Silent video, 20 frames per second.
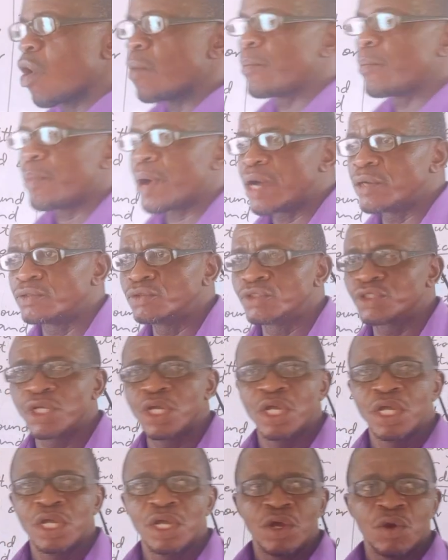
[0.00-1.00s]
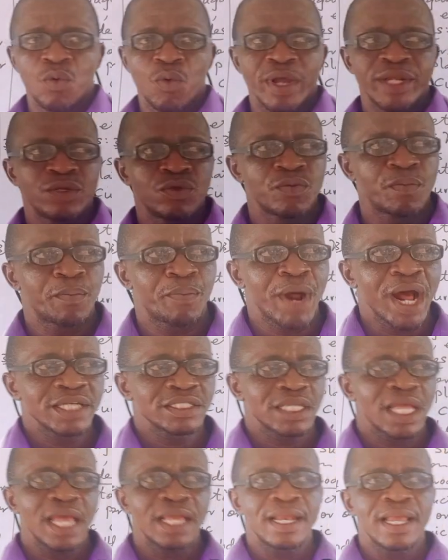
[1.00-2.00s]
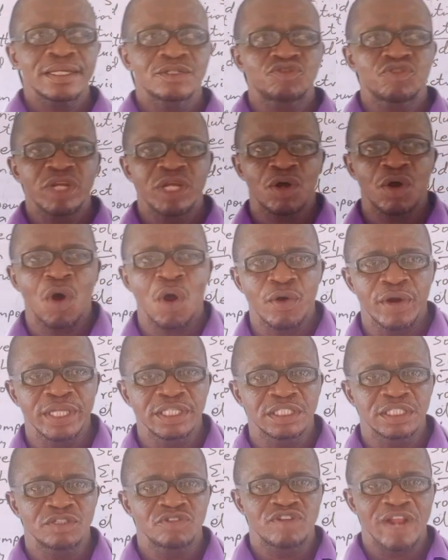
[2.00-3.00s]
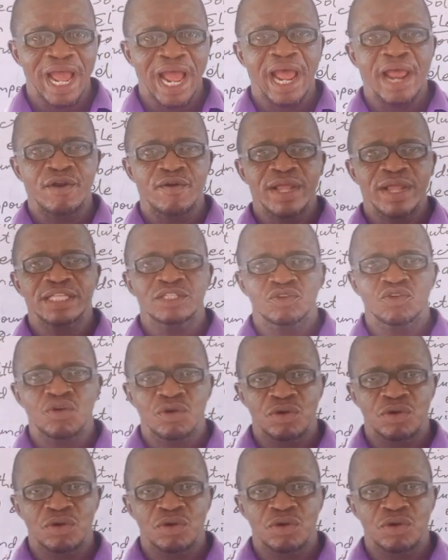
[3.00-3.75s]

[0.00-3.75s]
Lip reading: compound. When you pass electric current, direct